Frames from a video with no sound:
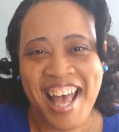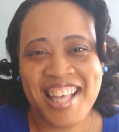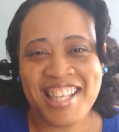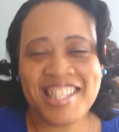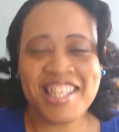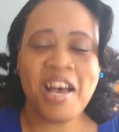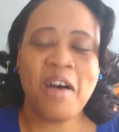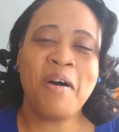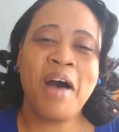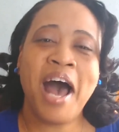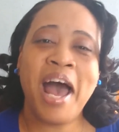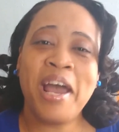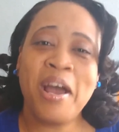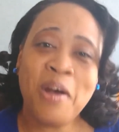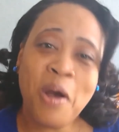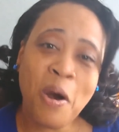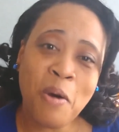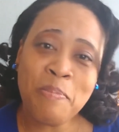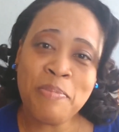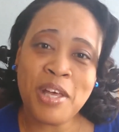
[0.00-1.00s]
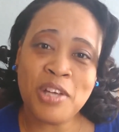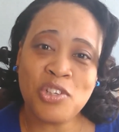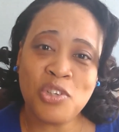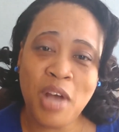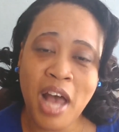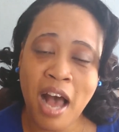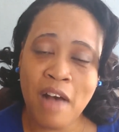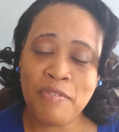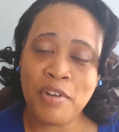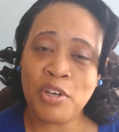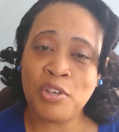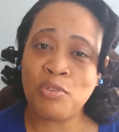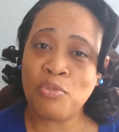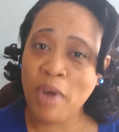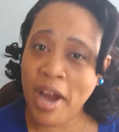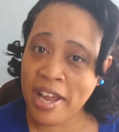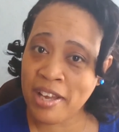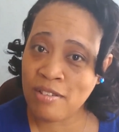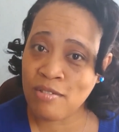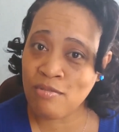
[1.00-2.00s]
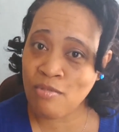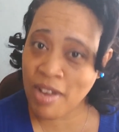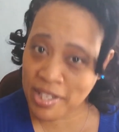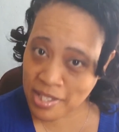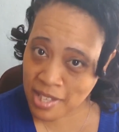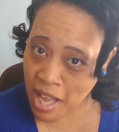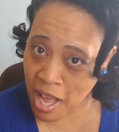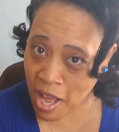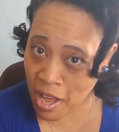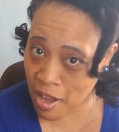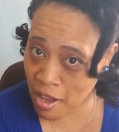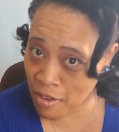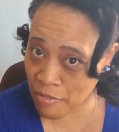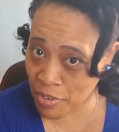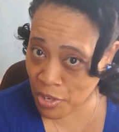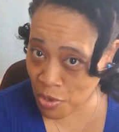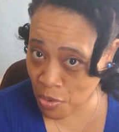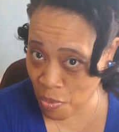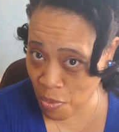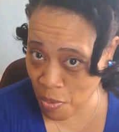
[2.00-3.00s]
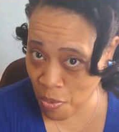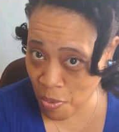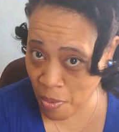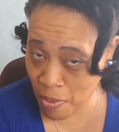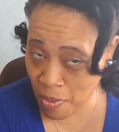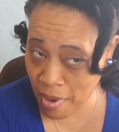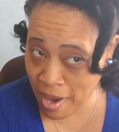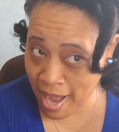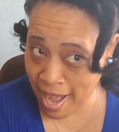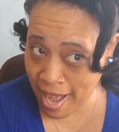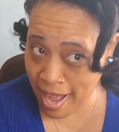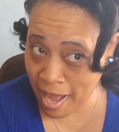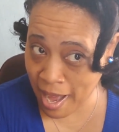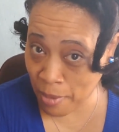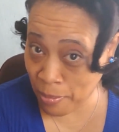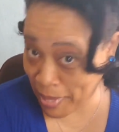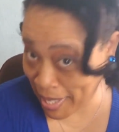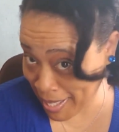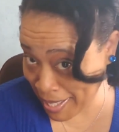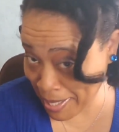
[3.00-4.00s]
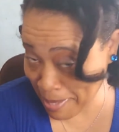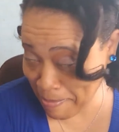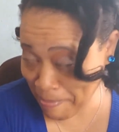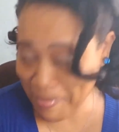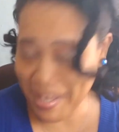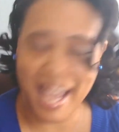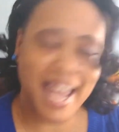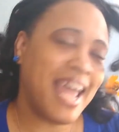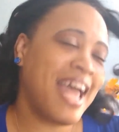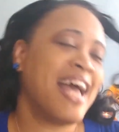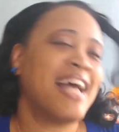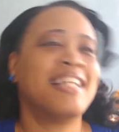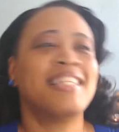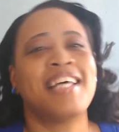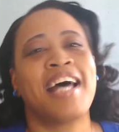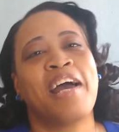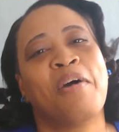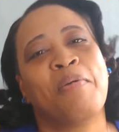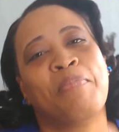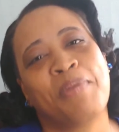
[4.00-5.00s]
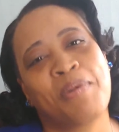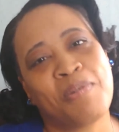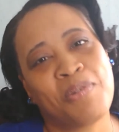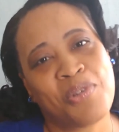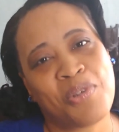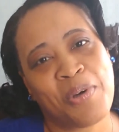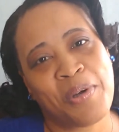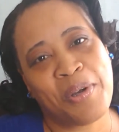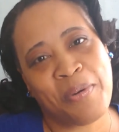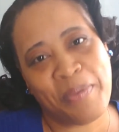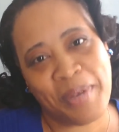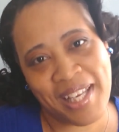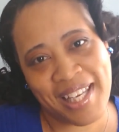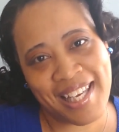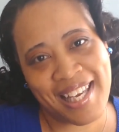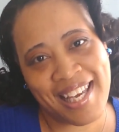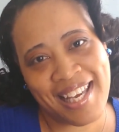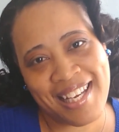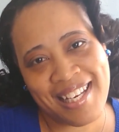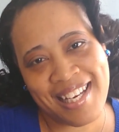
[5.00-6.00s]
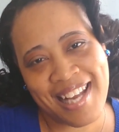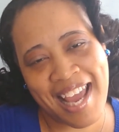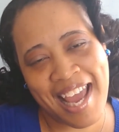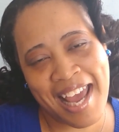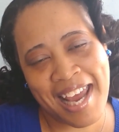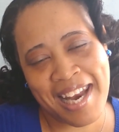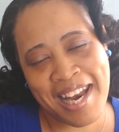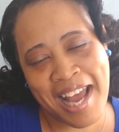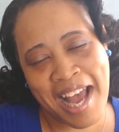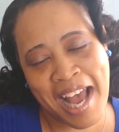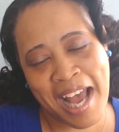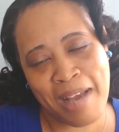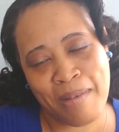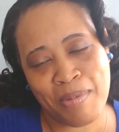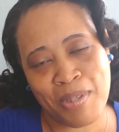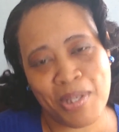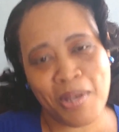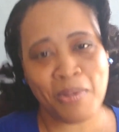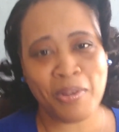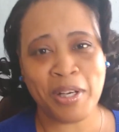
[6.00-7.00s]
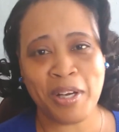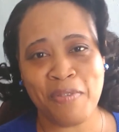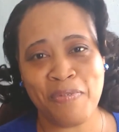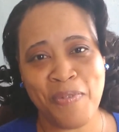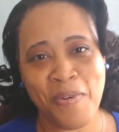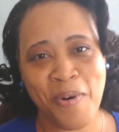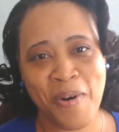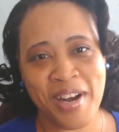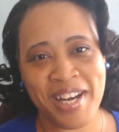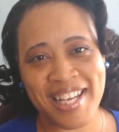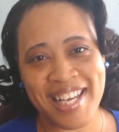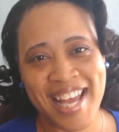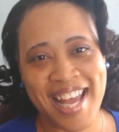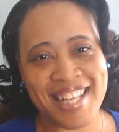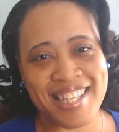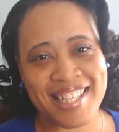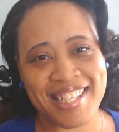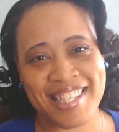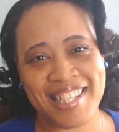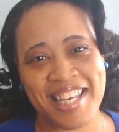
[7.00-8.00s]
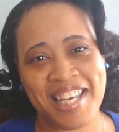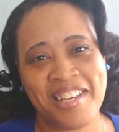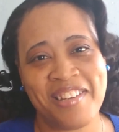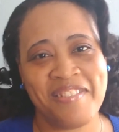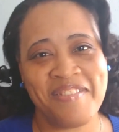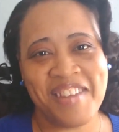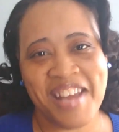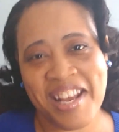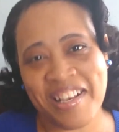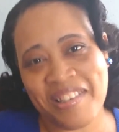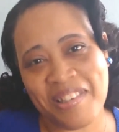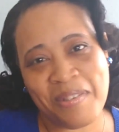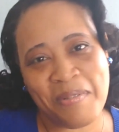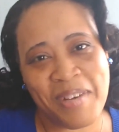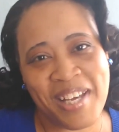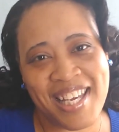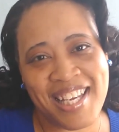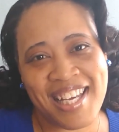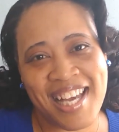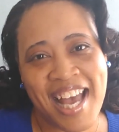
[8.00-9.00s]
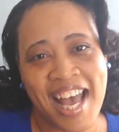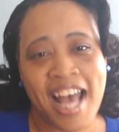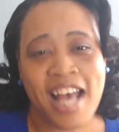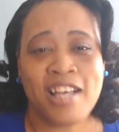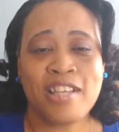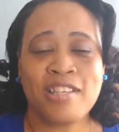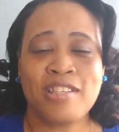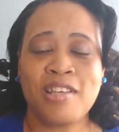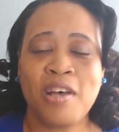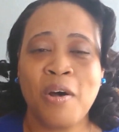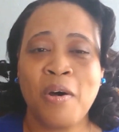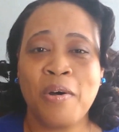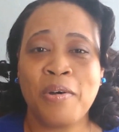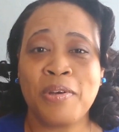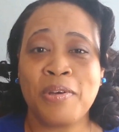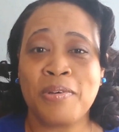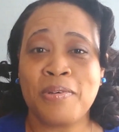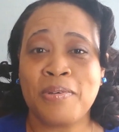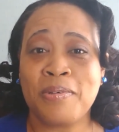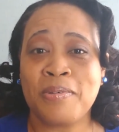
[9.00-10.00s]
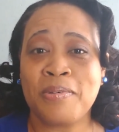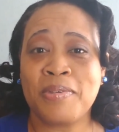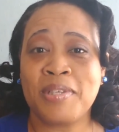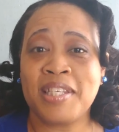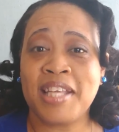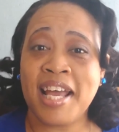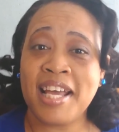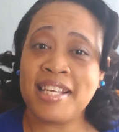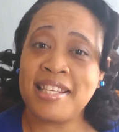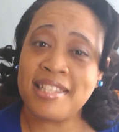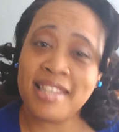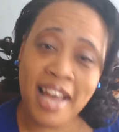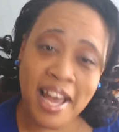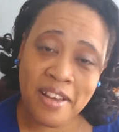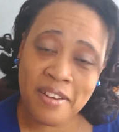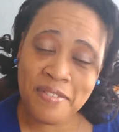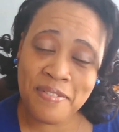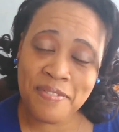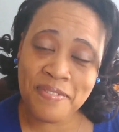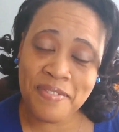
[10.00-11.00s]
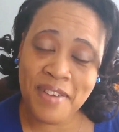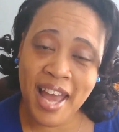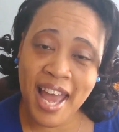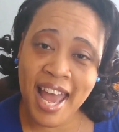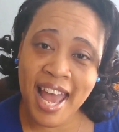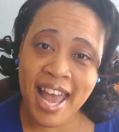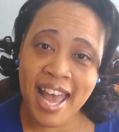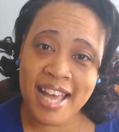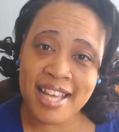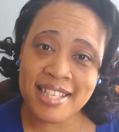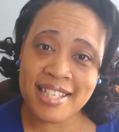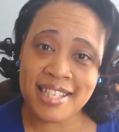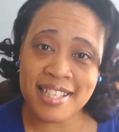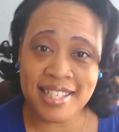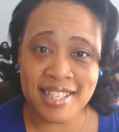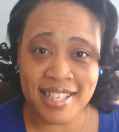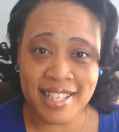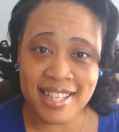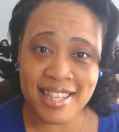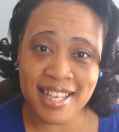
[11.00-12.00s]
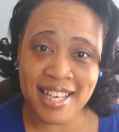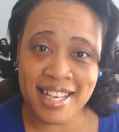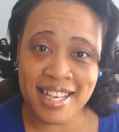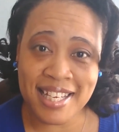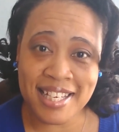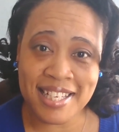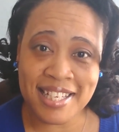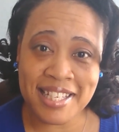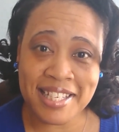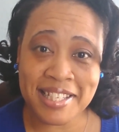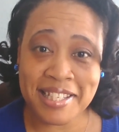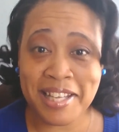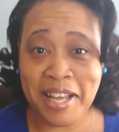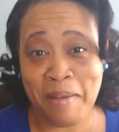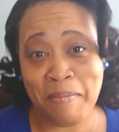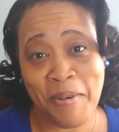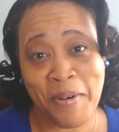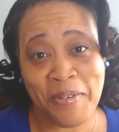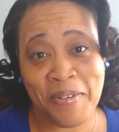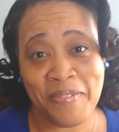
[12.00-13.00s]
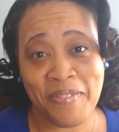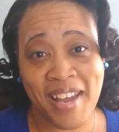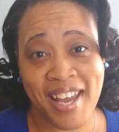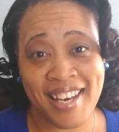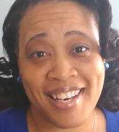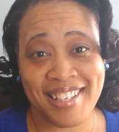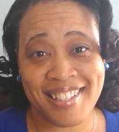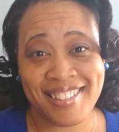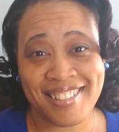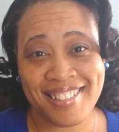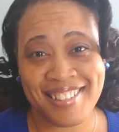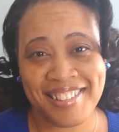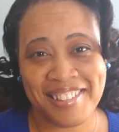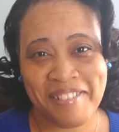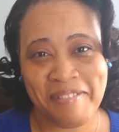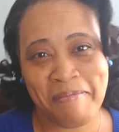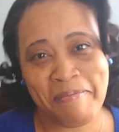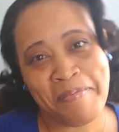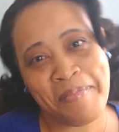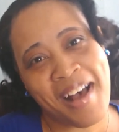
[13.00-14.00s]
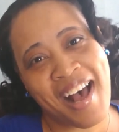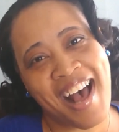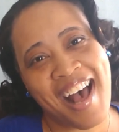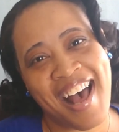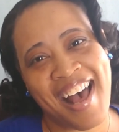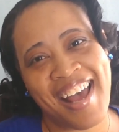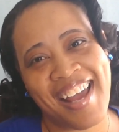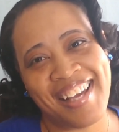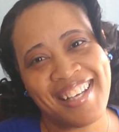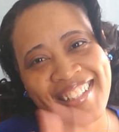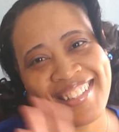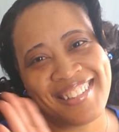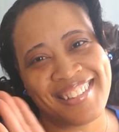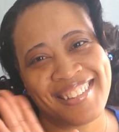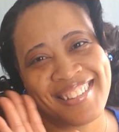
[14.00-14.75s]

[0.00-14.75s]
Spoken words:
So I hope that you have a great rest of your week, and hope you enjoy your weekend, and I'm so looking forward again to seeing you next week. So you stay safe, and until then, stay motivated. Bye.